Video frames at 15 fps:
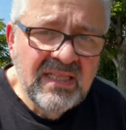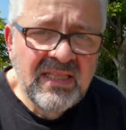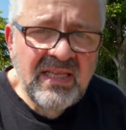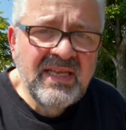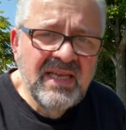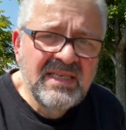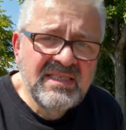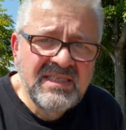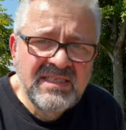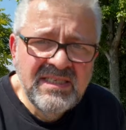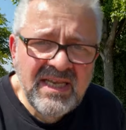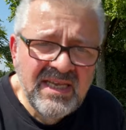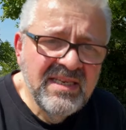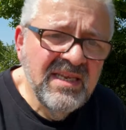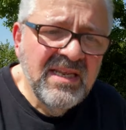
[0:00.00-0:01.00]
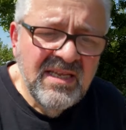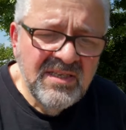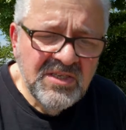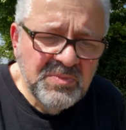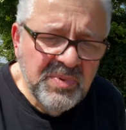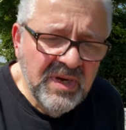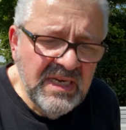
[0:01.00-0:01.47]
like I said,
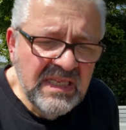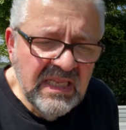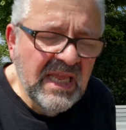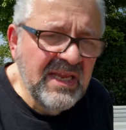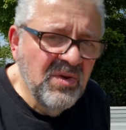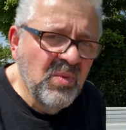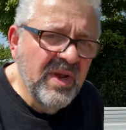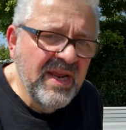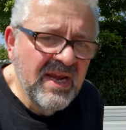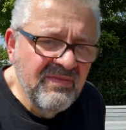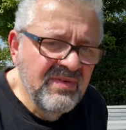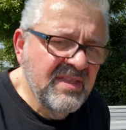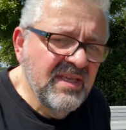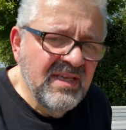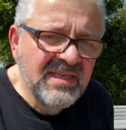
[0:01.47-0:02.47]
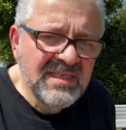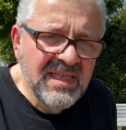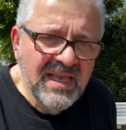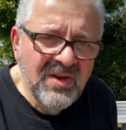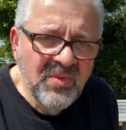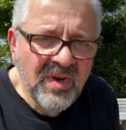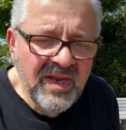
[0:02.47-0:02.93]
it's pretty lightweight. Everything is
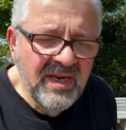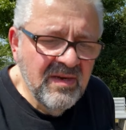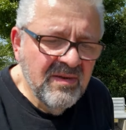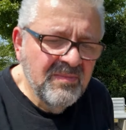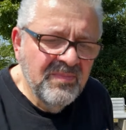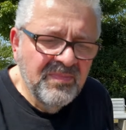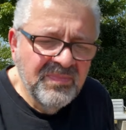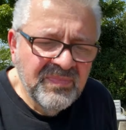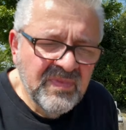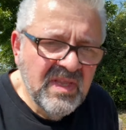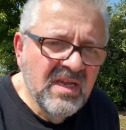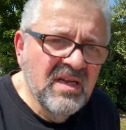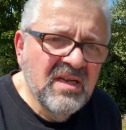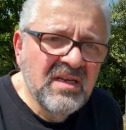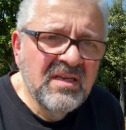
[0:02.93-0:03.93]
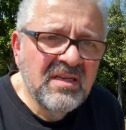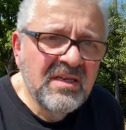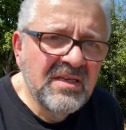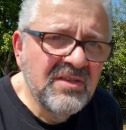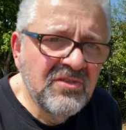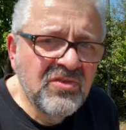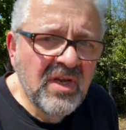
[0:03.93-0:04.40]
lightweight. Uh,
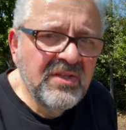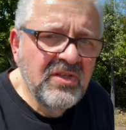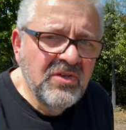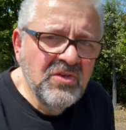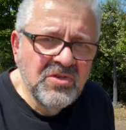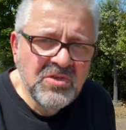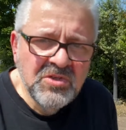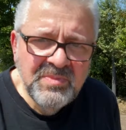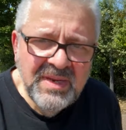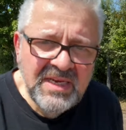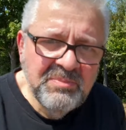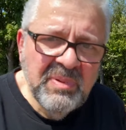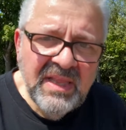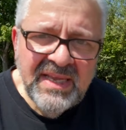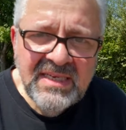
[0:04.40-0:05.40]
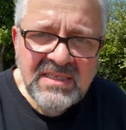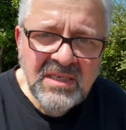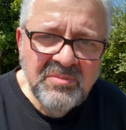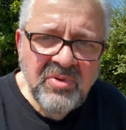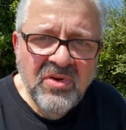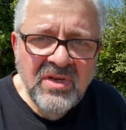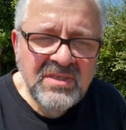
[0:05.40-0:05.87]
try to use as many
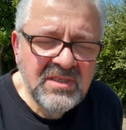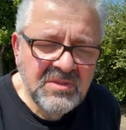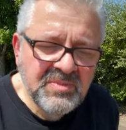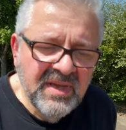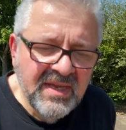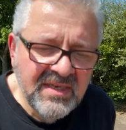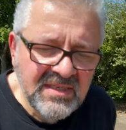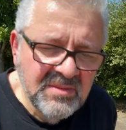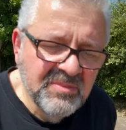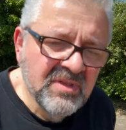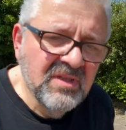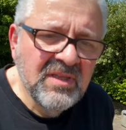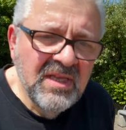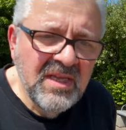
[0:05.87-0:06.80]
plastic parts as possible.